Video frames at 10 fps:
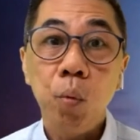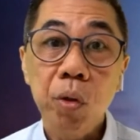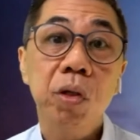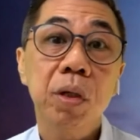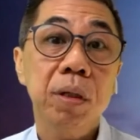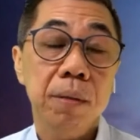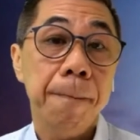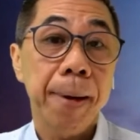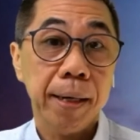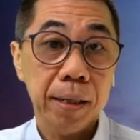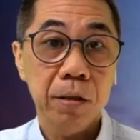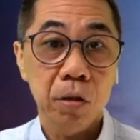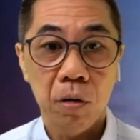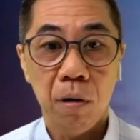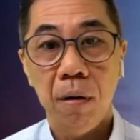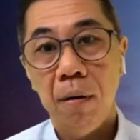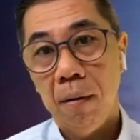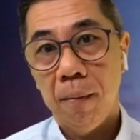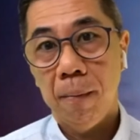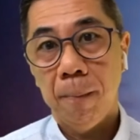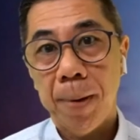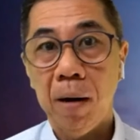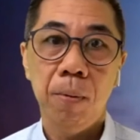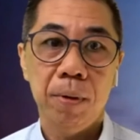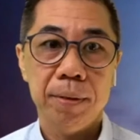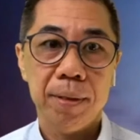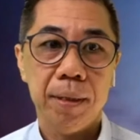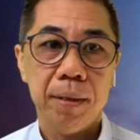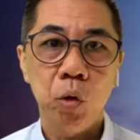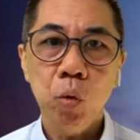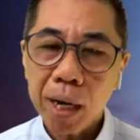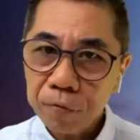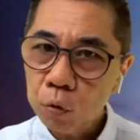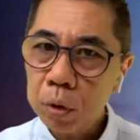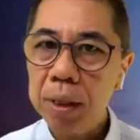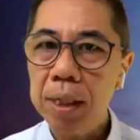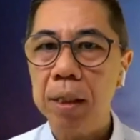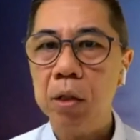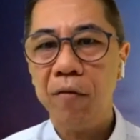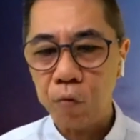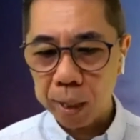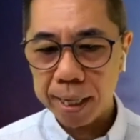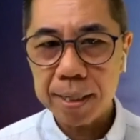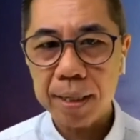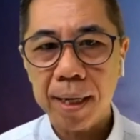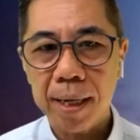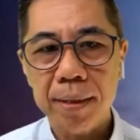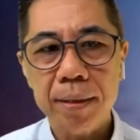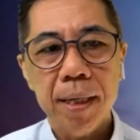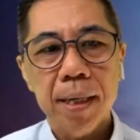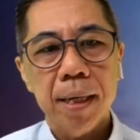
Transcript: visual impact in your PowerPoint slide, you have to think, you have to analyze